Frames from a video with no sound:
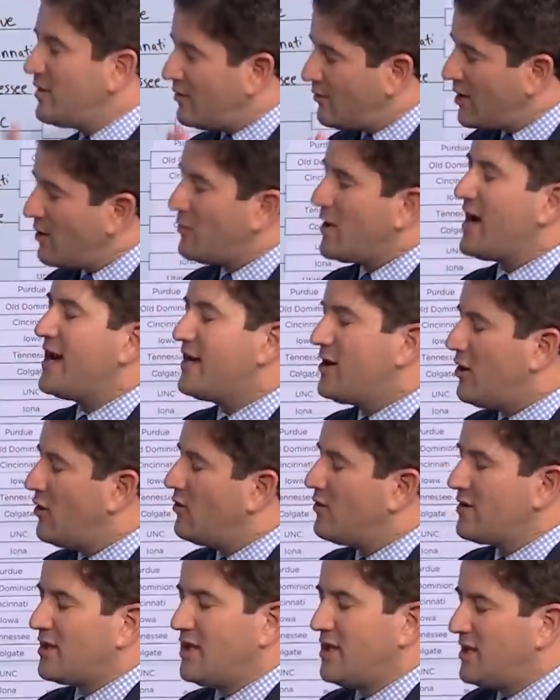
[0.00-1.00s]
And I
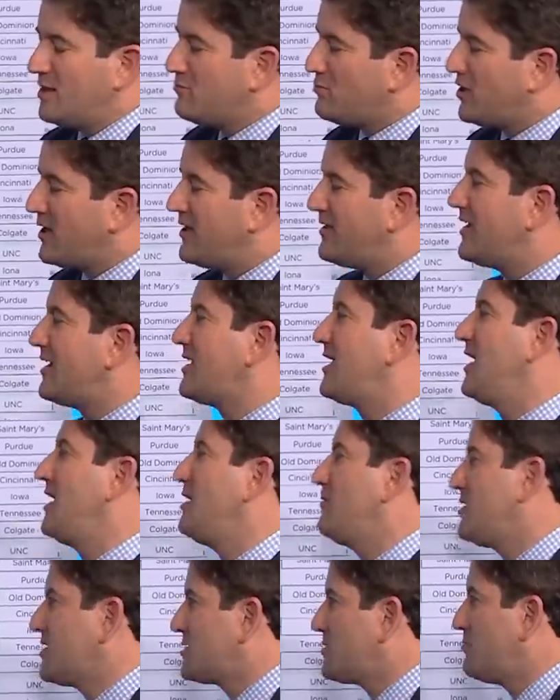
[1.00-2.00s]
know he didn't play in that
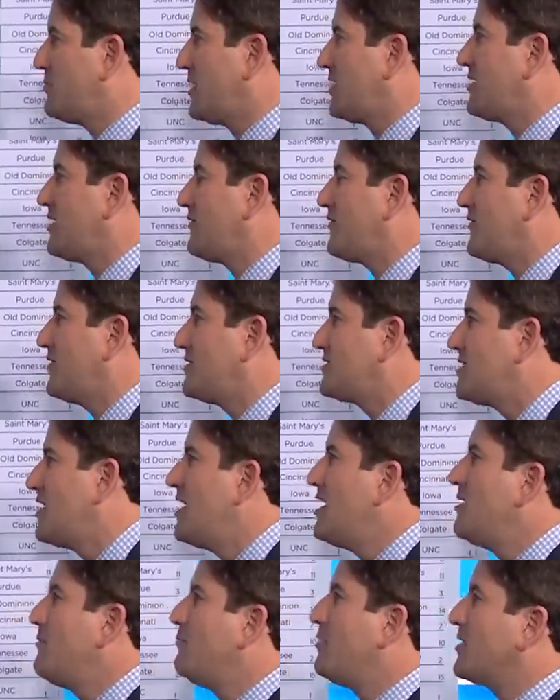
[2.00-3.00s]
game, and it's a big difference.
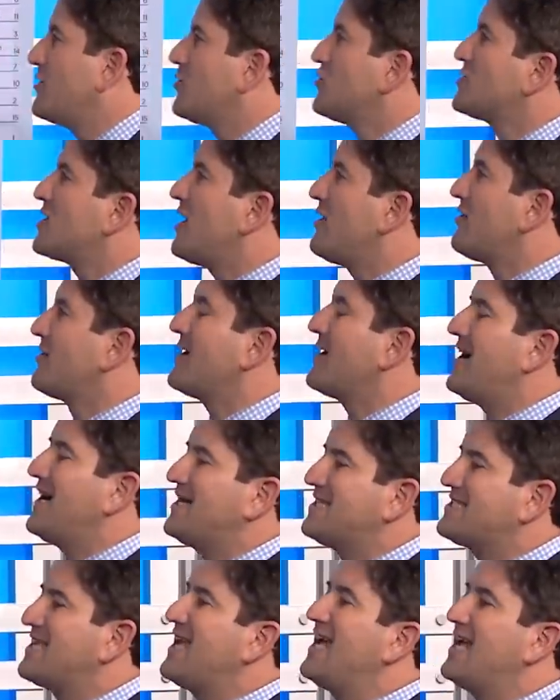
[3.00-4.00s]
But those other
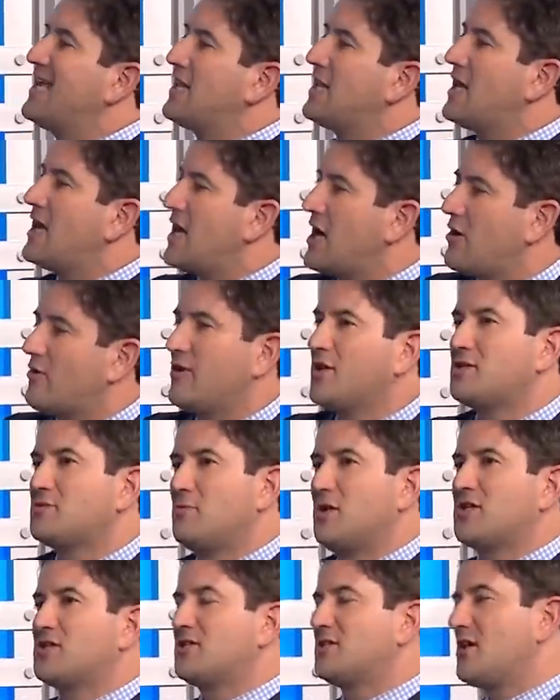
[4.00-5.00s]
guys can't carry as
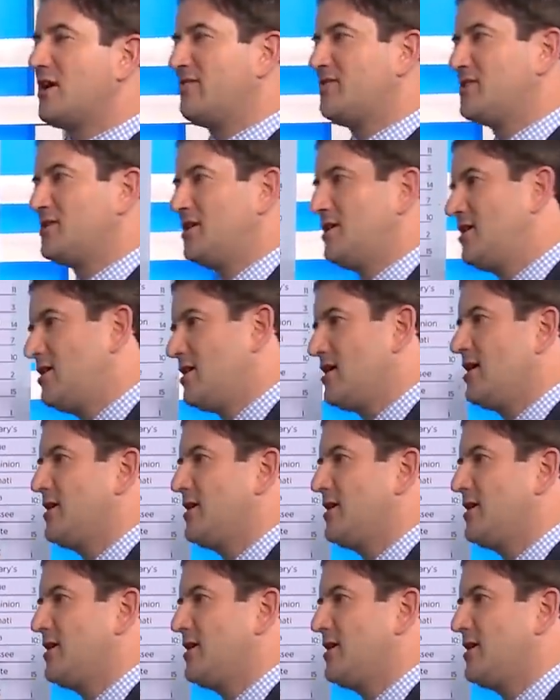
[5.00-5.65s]
much as obviously he can.